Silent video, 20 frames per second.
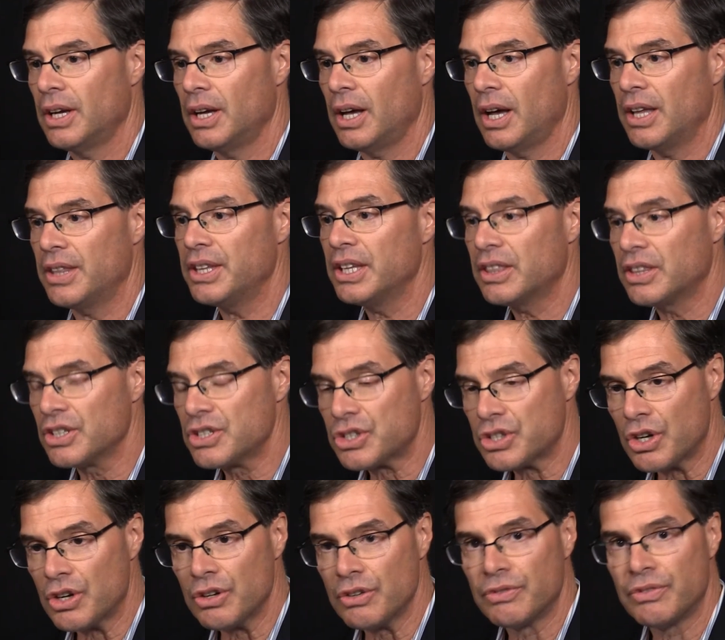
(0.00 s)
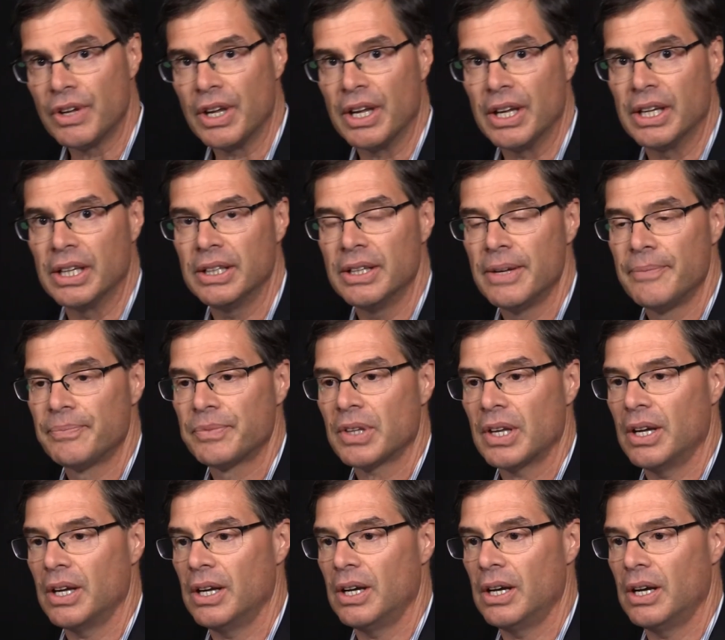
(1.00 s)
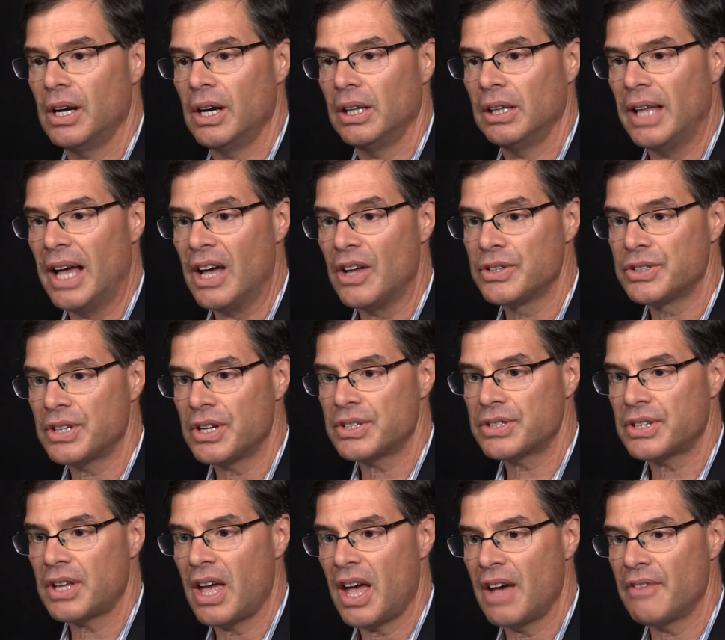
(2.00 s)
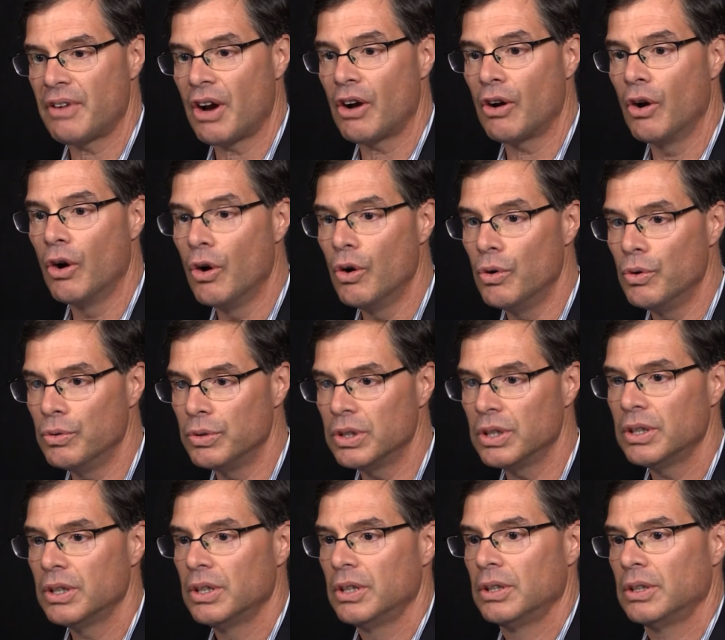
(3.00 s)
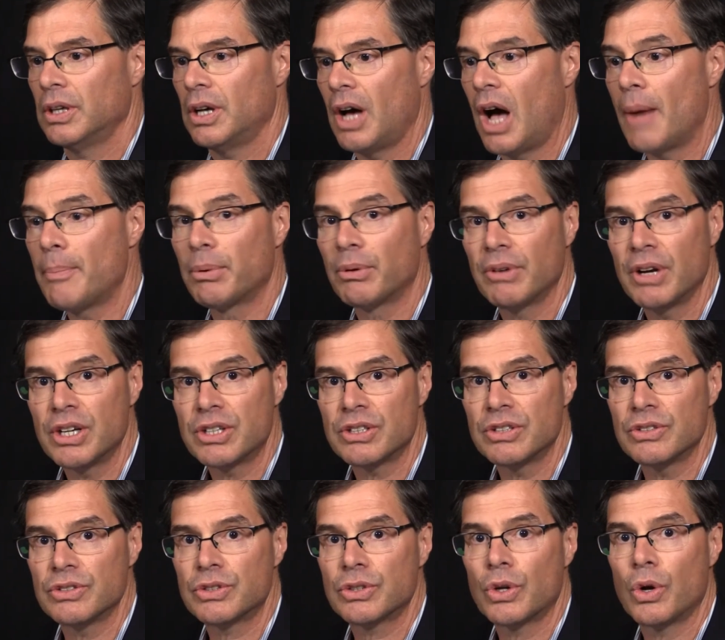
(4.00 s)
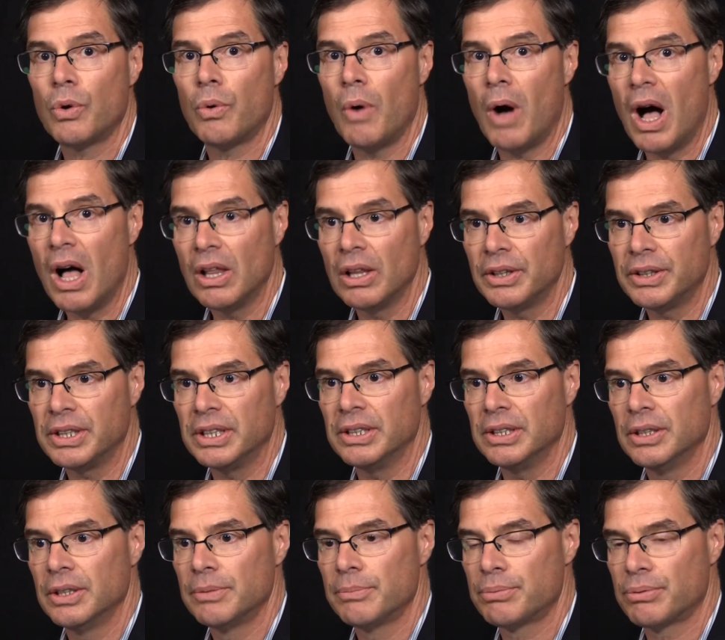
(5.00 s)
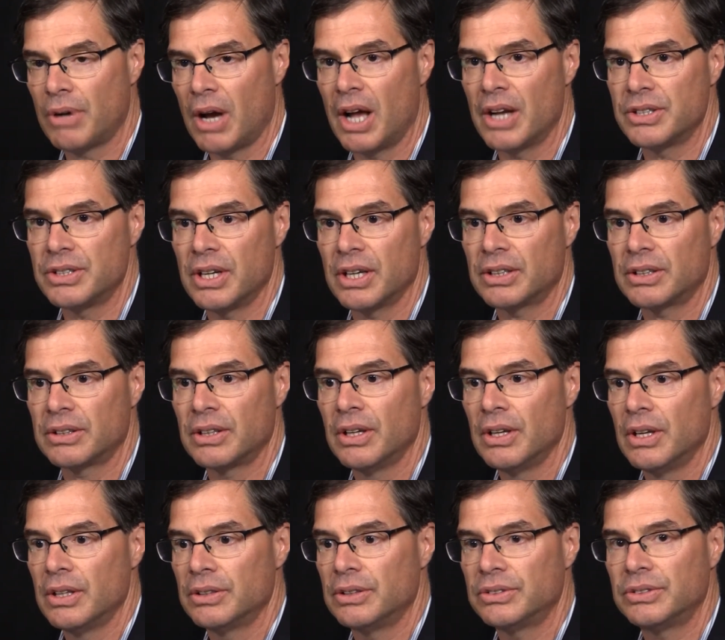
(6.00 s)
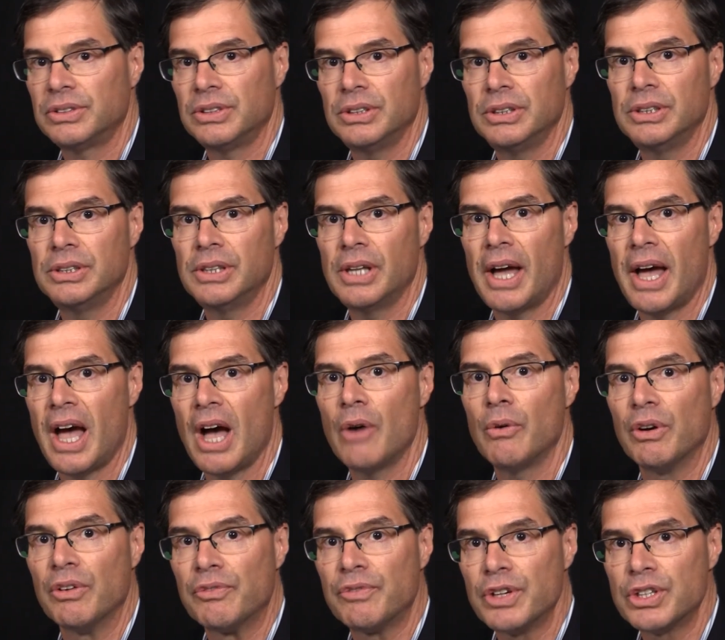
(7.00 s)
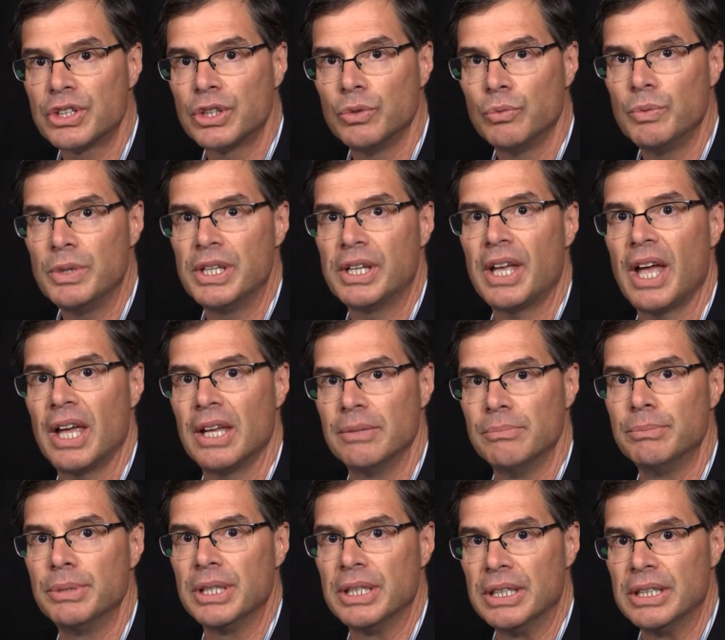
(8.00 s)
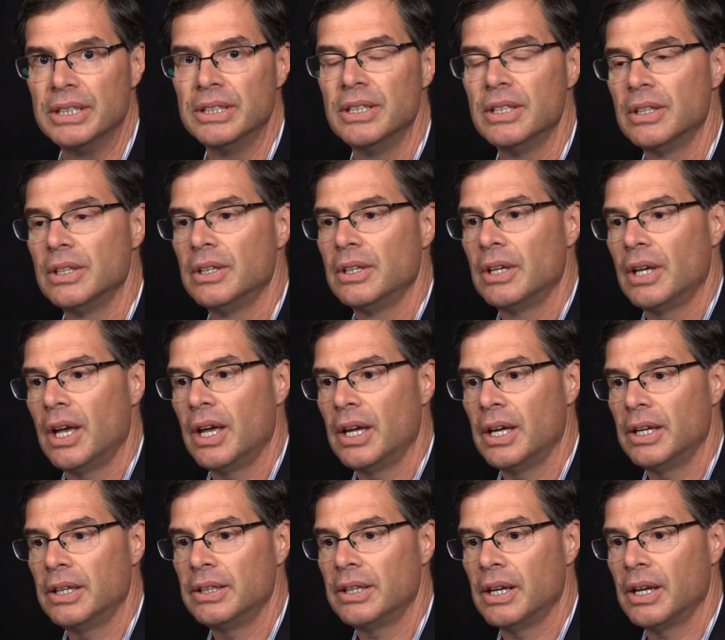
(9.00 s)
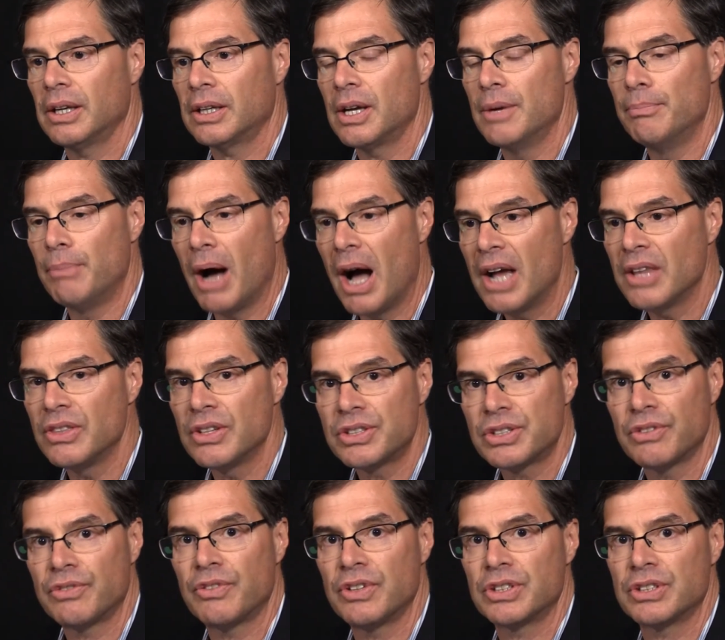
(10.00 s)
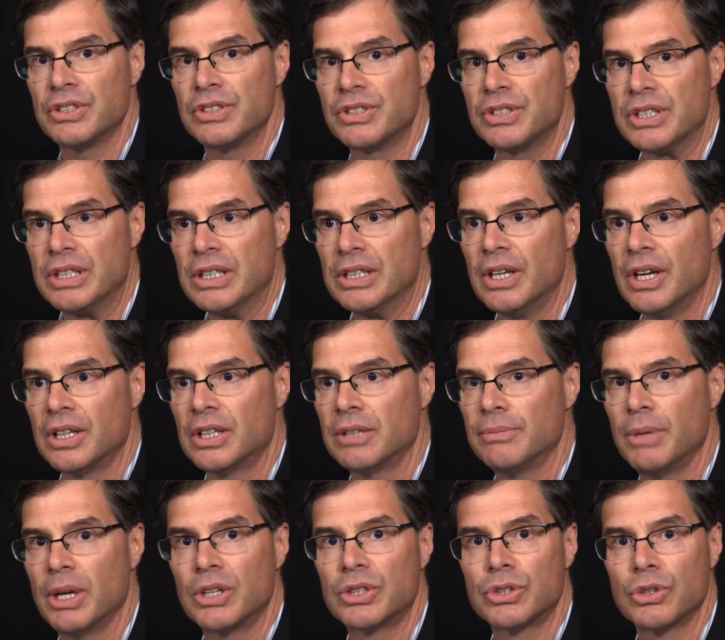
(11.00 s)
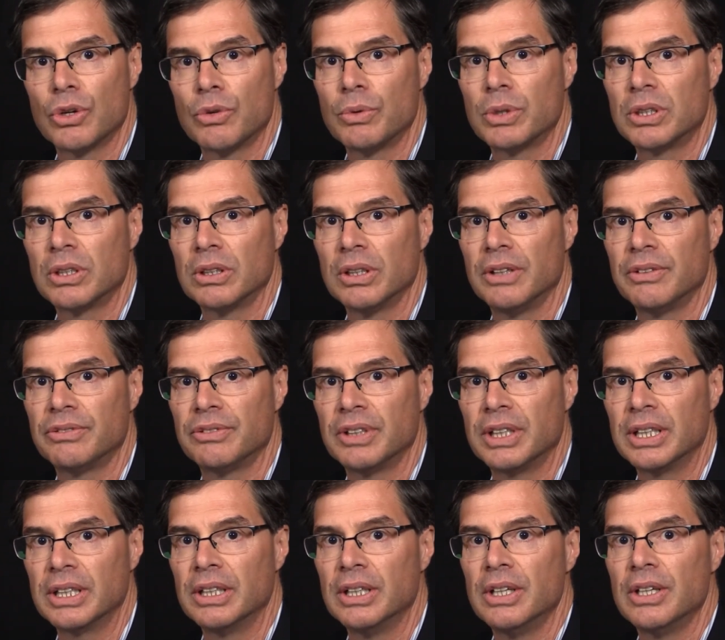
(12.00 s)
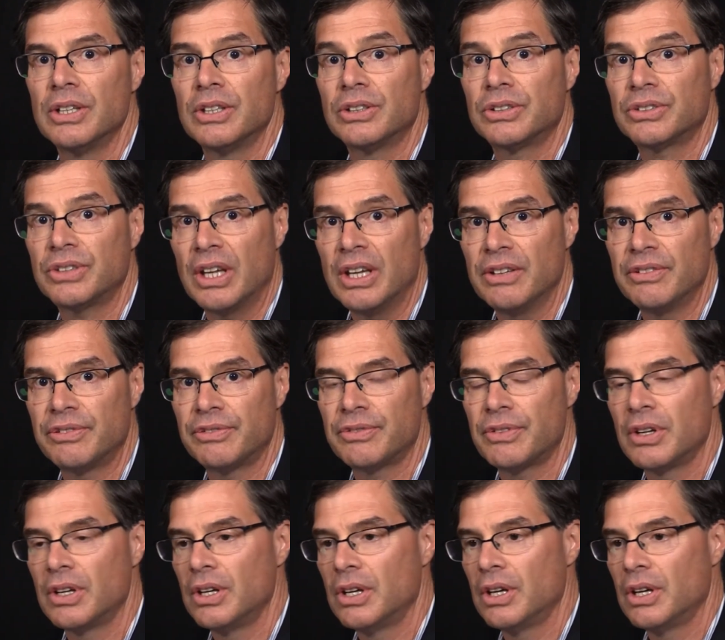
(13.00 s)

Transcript: I think this survey allows us to have our own operations quality project to see how efficient we can be and combine this efficiency to make sure we're delivering safe